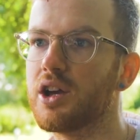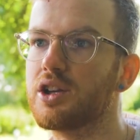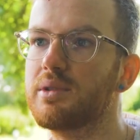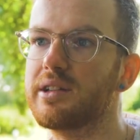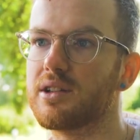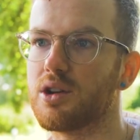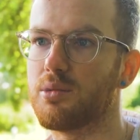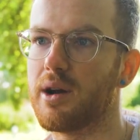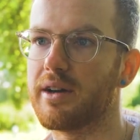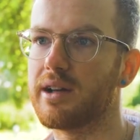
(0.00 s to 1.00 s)
you need to know
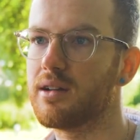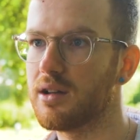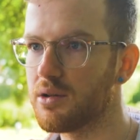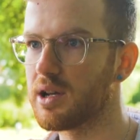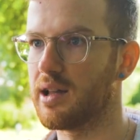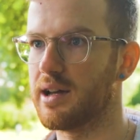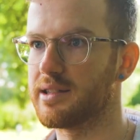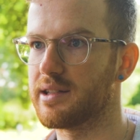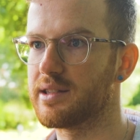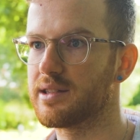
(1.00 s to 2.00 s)
where it
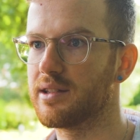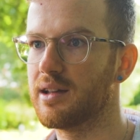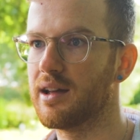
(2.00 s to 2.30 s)
localizes.